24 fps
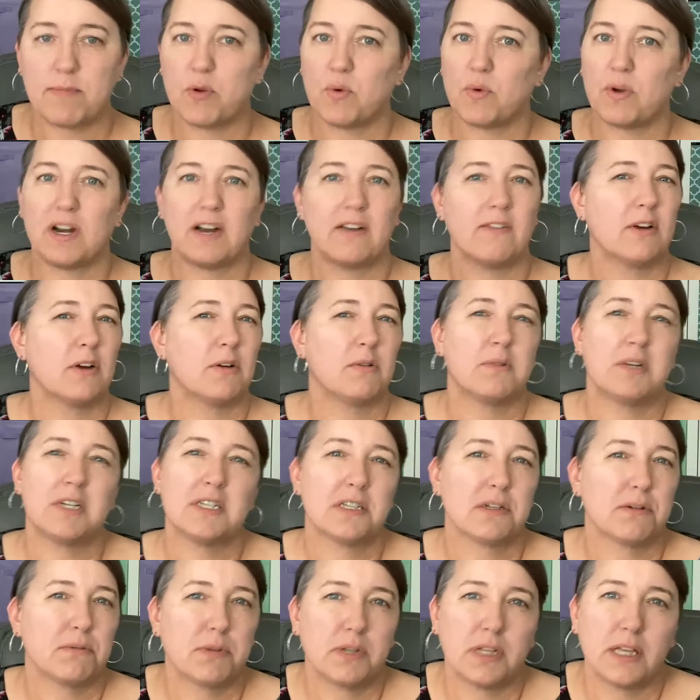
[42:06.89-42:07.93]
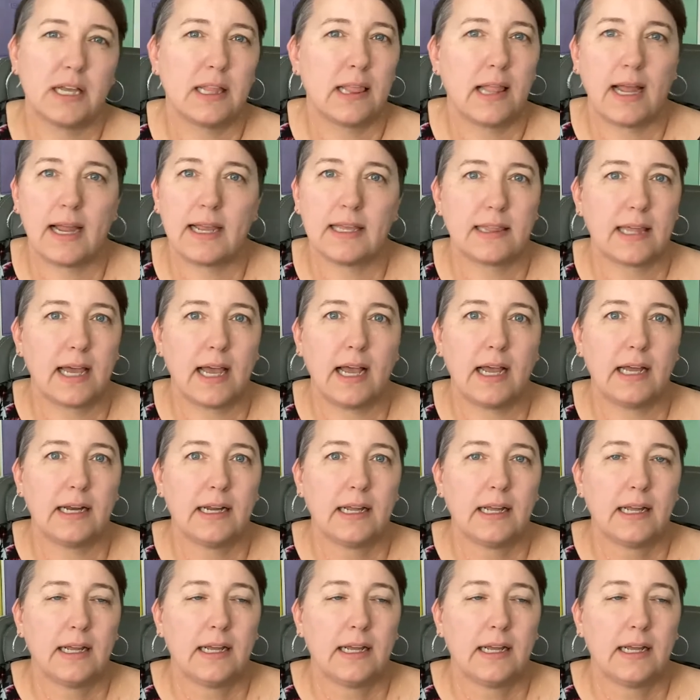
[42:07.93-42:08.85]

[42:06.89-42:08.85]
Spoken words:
or whatever. It wasn't really like that.